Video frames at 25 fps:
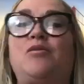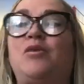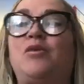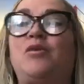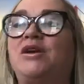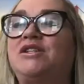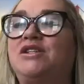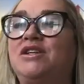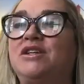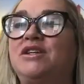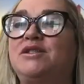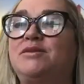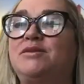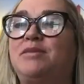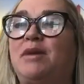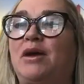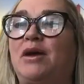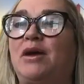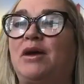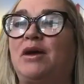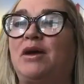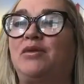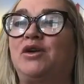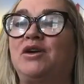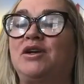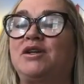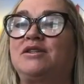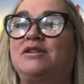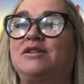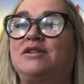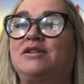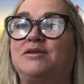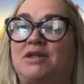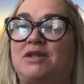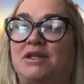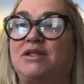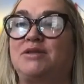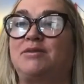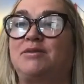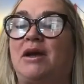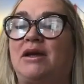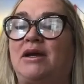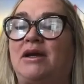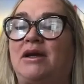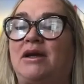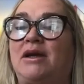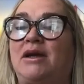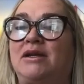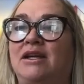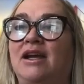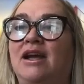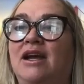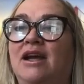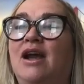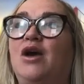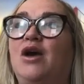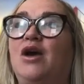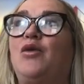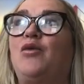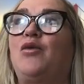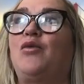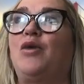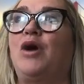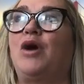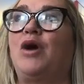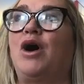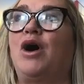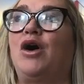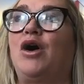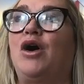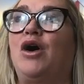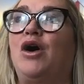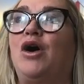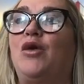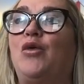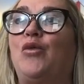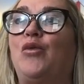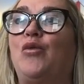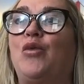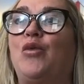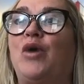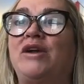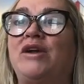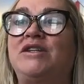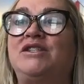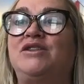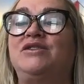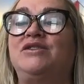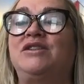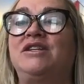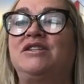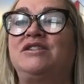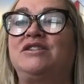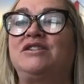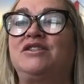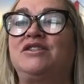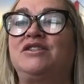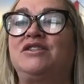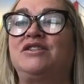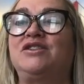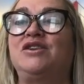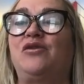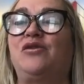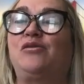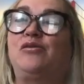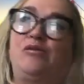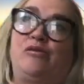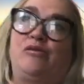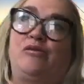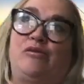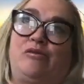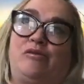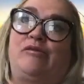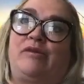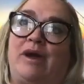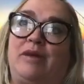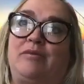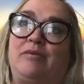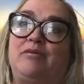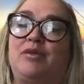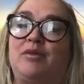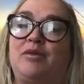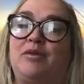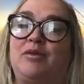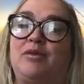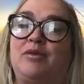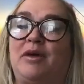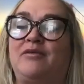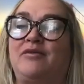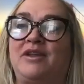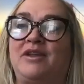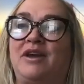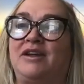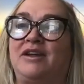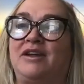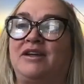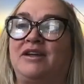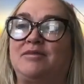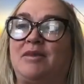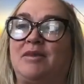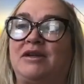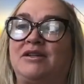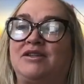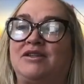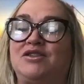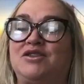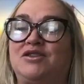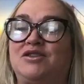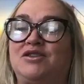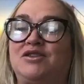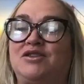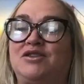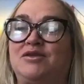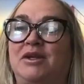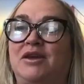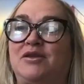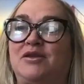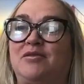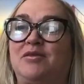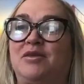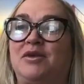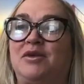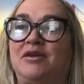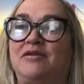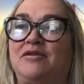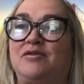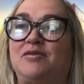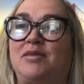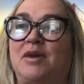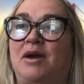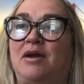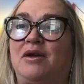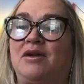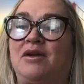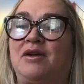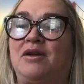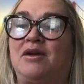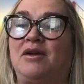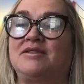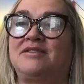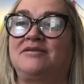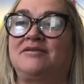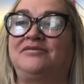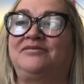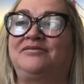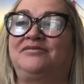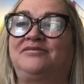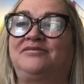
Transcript: What Do You Expect When You're Expecting? Well, what do you need to know and prepare for the unexpected should be another book for parents.